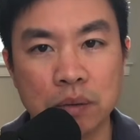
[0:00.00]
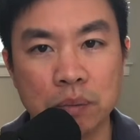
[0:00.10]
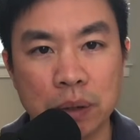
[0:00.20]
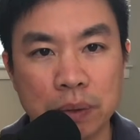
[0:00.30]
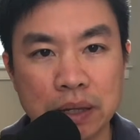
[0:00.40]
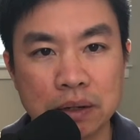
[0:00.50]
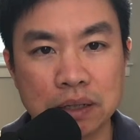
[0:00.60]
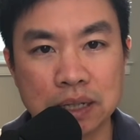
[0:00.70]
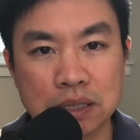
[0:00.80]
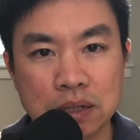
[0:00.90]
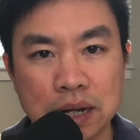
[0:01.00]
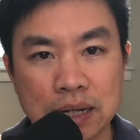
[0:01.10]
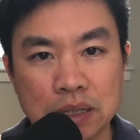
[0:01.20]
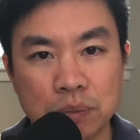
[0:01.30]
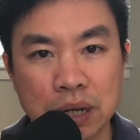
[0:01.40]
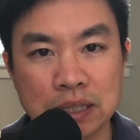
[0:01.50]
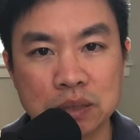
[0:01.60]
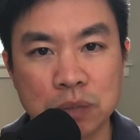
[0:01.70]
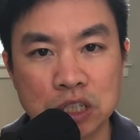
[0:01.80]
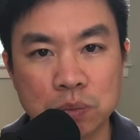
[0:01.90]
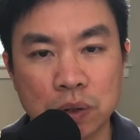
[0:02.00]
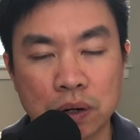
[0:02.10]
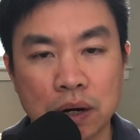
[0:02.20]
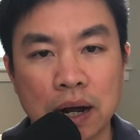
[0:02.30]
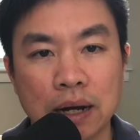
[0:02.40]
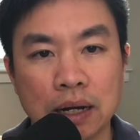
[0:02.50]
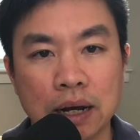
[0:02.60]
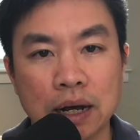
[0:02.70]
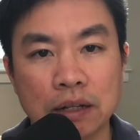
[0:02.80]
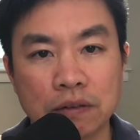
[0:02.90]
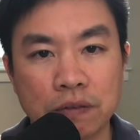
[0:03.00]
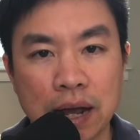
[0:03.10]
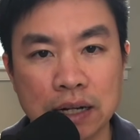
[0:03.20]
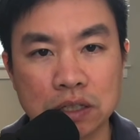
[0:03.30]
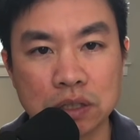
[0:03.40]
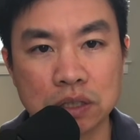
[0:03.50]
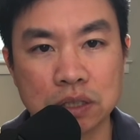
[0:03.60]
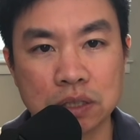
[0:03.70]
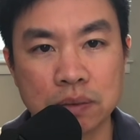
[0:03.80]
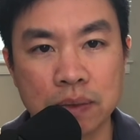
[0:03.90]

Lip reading: but whether it does or not depends much more on other factors.